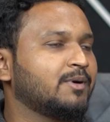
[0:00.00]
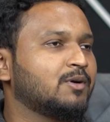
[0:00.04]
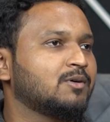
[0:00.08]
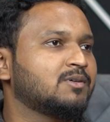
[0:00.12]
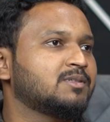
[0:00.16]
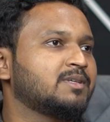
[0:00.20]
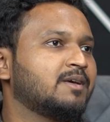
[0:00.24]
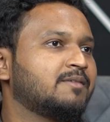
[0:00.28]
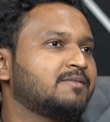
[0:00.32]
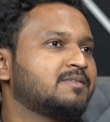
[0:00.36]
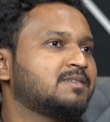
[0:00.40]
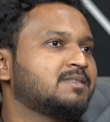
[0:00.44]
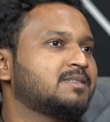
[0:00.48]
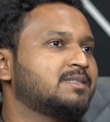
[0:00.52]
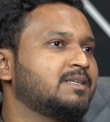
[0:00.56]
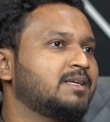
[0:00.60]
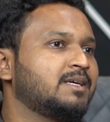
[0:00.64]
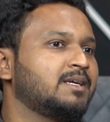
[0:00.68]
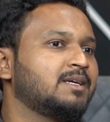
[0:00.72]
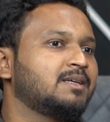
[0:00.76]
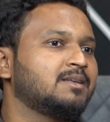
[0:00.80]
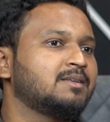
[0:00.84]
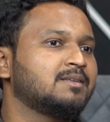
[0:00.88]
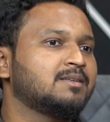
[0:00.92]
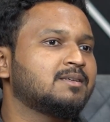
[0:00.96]
Because they have
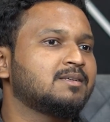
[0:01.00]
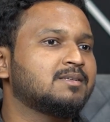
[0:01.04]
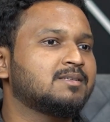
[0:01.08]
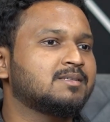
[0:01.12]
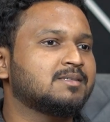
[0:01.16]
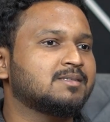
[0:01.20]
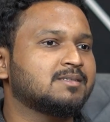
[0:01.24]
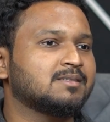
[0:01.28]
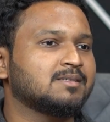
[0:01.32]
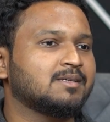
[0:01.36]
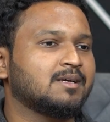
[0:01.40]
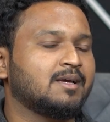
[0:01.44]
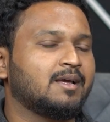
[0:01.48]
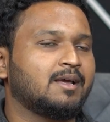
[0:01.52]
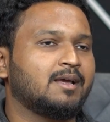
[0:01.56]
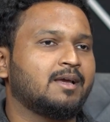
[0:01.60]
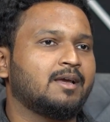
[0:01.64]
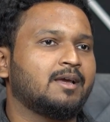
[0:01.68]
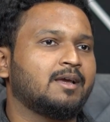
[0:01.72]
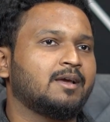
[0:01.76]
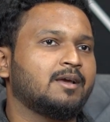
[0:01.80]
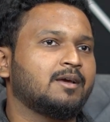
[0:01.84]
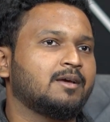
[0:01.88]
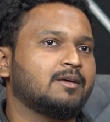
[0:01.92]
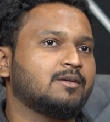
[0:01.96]
seen this,
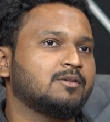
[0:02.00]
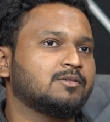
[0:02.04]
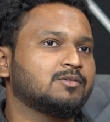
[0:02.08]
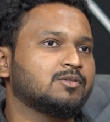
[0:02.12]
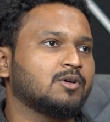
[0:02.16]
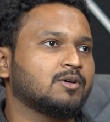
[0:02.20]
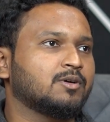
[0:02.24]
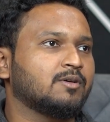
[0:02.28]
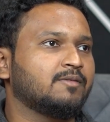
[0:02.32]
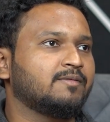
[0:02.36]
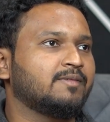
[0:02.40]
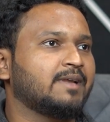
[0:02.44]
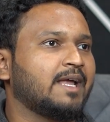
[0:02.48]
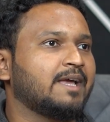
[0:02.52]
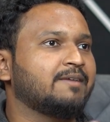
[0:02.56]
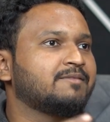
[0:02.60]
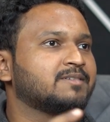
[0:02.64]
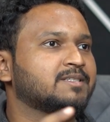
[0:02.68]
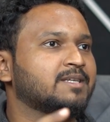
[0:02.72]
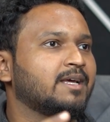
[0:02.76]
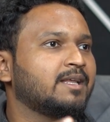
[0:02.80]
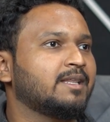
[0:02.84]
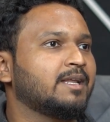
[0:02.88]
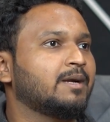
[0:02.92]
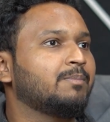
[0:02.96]
sort of
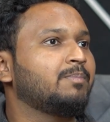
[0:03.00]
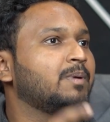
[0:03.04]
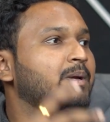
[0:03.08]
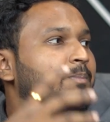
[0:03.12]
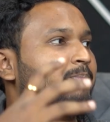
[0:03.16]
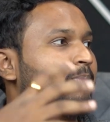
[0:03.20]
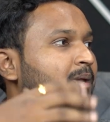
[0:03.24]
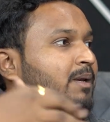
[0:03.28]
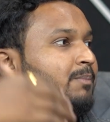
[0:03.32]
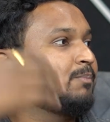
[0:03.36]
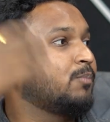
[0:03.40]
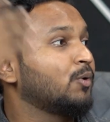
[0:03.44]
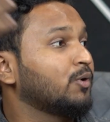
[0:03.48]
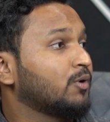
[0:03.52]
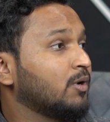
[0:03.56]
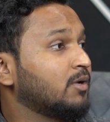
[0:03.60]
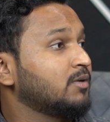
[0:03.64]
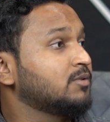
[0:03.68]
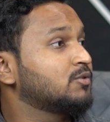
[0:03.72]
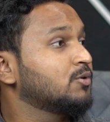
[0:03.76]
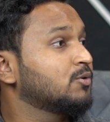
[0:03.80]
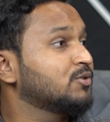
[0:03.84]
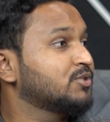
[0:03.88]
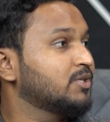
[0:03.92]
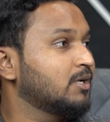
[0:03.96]
lifestyle that people put
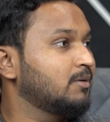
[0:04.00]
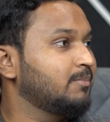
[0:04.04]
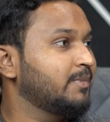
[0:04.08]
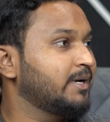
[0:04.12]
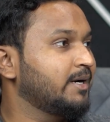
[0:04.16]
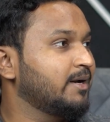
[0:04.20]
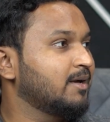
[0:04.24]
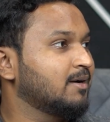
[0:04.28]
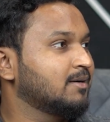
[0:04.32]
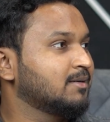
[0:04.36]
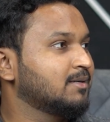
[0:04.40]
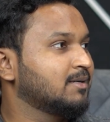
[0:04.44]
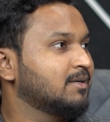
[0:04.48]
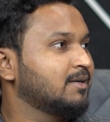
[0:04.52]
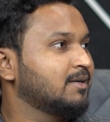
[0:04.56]
on social media.